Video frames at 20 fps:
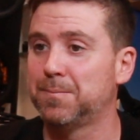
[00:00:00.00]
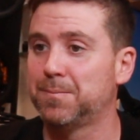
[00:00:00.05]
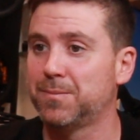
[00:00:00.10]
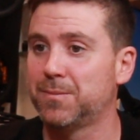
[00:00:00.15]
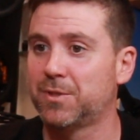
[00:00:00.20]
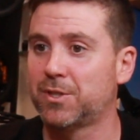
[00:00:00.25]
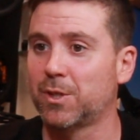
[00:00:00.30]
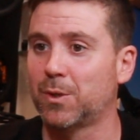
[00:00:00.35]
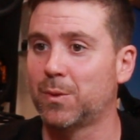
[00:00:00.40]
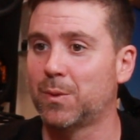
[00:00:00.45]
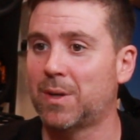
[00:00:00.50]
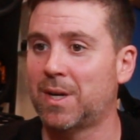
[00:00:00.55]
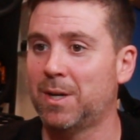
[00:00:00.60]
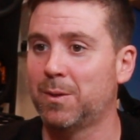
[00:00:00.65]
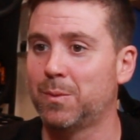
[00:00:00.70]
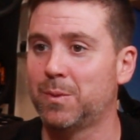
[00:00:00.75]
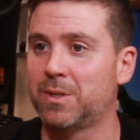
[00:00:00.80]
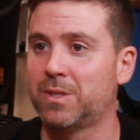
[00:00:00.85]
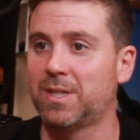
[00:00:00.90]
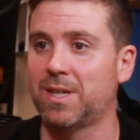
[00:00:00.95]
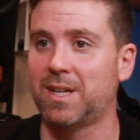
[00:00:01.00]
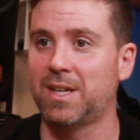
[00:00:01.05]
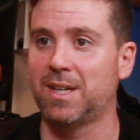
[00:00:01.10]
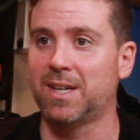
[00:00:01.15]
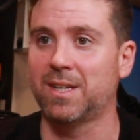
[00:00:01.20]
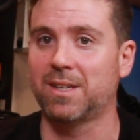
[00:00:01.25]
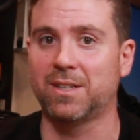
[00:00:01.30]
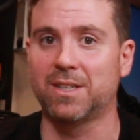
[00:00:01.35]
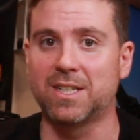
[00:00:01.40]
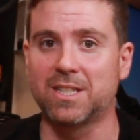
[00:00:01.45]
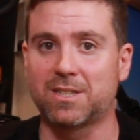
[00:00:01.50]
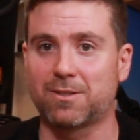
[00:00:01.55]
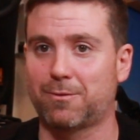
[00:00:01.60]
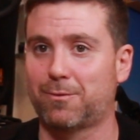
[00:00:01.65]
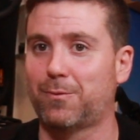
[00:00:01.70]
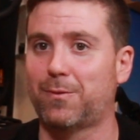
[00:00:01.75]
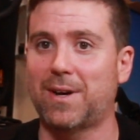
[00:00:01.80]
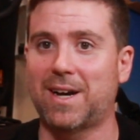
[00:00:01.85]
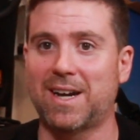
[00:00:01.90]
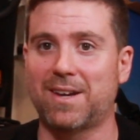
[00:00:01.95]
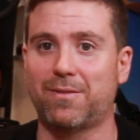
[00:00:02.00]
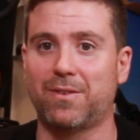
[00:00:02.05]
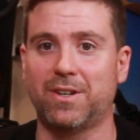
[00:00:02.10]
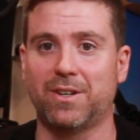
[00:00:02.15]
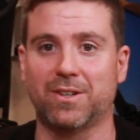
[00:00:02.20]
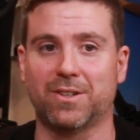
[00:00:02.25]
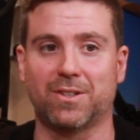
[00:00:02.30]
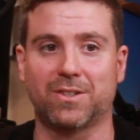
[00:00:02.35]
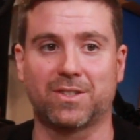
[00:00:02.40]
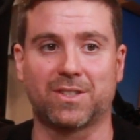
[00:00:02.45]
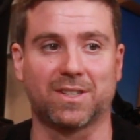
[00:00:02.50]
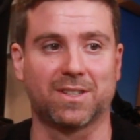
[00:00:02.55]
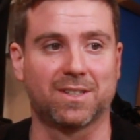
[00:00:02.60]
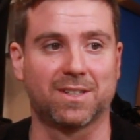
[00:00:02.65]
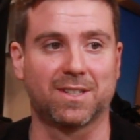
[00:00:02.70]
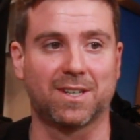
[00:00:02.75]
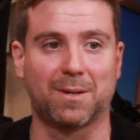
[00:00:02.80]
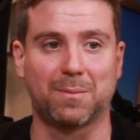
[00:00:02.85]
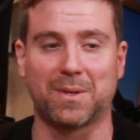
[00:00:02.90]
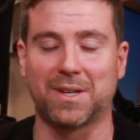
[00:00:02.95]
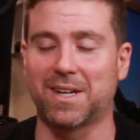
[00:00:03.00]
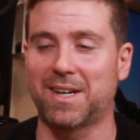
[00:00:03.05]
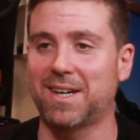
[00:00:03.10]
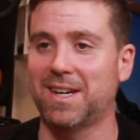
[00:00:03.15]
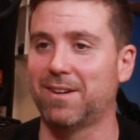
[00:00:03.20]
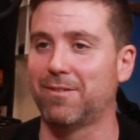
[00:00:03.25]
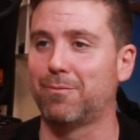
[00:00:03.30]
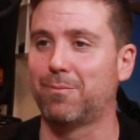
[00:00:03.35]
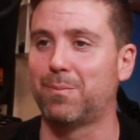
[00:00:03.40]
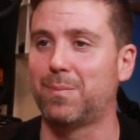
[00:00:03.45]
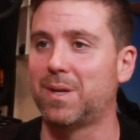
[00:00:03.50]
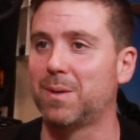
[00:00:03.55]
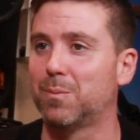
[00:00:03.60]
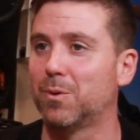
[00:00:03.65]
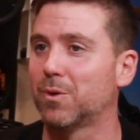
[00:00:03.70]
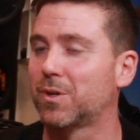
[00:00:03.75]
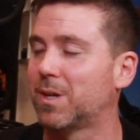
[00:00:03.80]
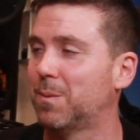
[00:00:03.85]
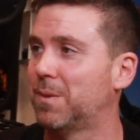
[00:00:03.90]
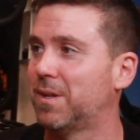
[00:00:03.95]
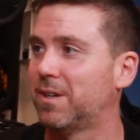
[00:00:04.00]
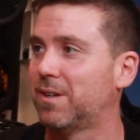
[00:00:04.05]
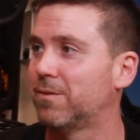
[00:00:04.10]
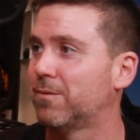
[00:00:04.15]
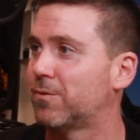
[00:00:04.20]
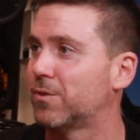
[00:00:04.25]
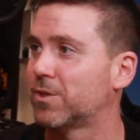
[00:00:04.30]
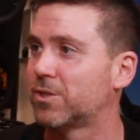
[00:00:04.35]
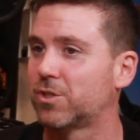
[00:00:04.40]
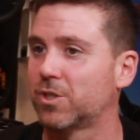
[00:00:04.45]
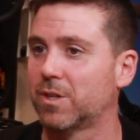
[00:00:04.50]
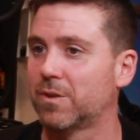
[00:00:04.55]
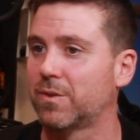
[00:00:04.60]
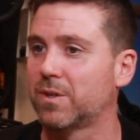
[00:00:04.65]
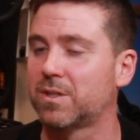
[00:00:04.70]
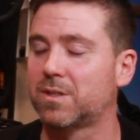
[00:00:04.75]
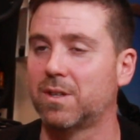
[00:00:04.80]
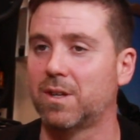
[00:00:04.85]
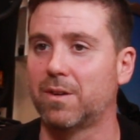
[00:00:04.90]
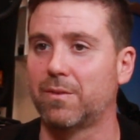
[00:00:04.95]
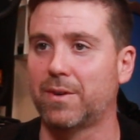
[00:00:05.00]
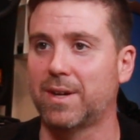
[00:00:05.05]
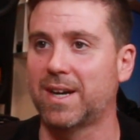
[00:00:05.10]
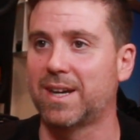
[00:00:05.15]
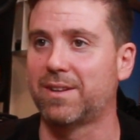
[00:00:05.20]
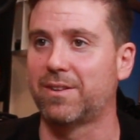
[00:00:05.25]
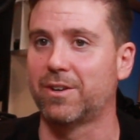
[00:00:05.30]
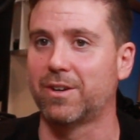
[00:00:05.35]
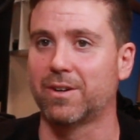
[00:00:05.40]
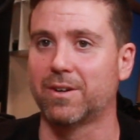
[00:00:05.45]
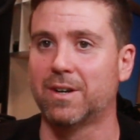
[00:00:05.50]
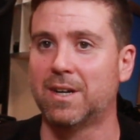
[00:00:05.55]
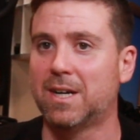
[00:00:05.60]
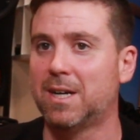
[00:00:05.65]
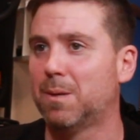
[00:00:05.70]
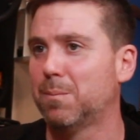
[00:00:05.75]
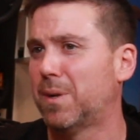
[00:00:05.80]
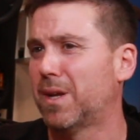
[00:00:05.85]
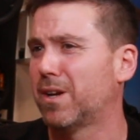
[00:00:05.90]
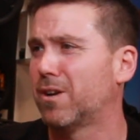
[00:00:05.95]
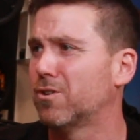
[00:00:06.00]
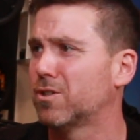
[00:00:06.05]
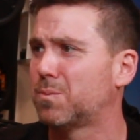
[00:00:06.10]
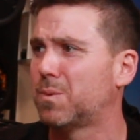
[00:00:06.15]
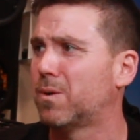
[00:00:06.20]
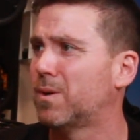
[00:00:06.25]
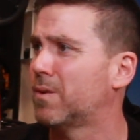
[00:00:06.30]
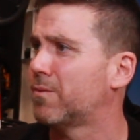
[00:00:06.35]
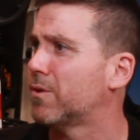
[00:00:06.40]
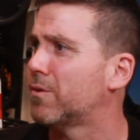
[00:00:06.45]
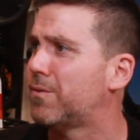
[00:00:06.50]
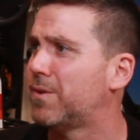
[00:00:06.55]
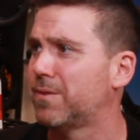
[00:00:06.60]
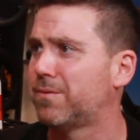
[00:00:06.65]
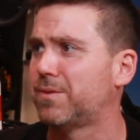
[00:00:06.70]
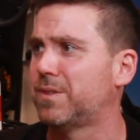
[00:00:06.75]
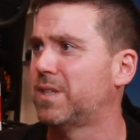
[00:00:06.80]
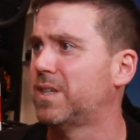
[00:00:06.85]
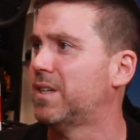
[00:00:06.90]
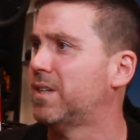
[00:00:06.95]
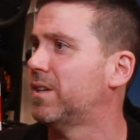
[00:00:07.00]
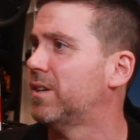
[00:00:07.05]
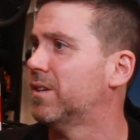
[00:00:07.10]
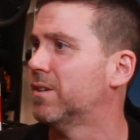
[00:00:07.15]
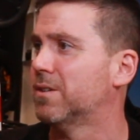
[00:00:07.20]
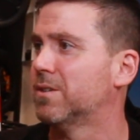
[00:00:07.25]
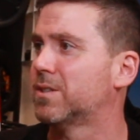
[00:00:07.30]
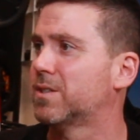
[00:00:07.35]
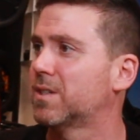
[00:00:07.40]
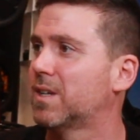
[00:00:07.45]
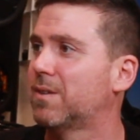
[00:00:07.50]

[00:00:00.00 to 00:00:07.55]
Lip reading: So I would say at least 5 years. And I have people coming in for service that have had their Pedigo's been around for 15 years.